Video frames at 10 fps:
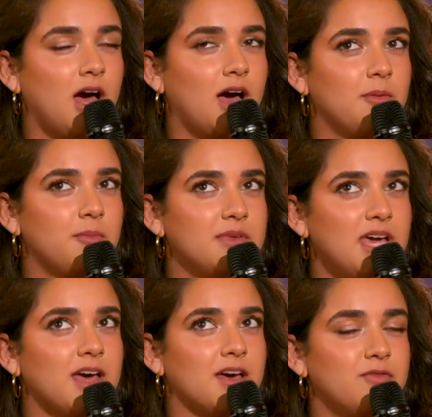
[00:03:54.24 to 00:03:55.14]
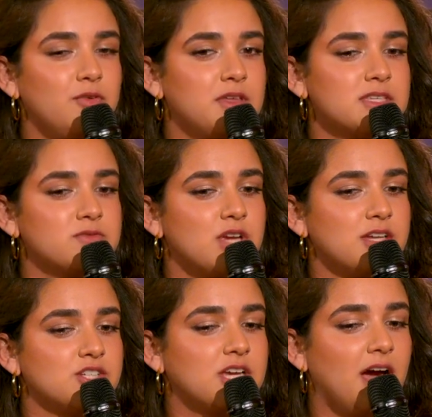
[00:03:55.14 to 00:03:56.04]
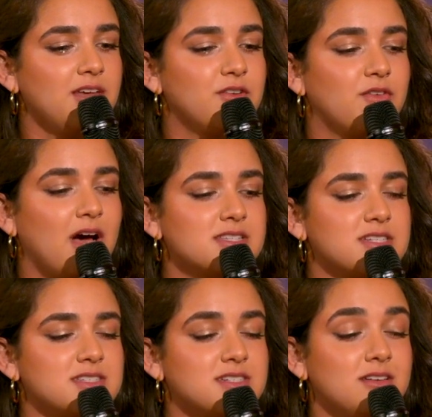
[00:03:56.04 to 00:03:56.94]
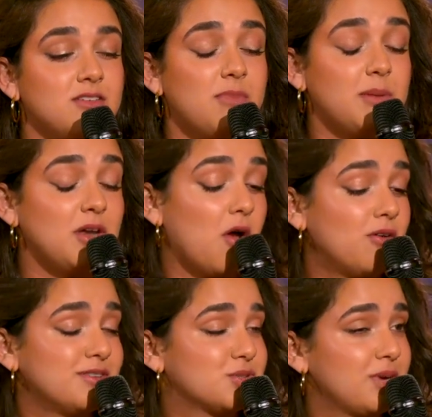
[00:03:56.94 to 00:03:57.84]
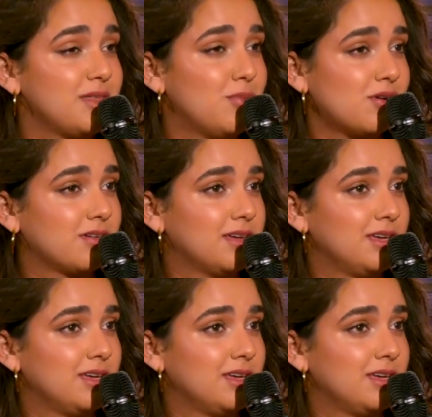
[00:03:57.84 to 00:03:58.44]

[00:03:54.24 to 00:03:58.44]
A few things have changed. She kind of advised us maybe not to read the book.